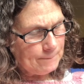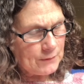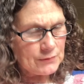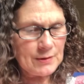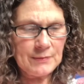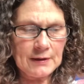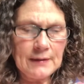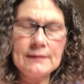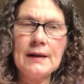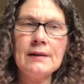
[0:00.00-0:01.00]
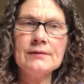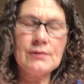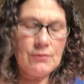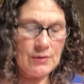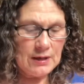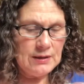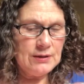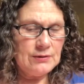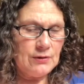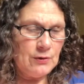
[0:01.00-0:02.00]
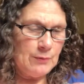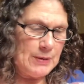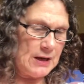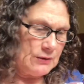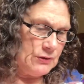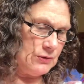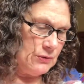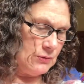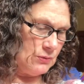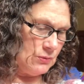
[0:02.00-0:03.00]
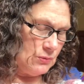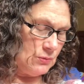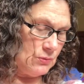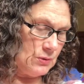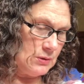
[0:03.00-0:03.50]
Or something like that. So I need to go back to,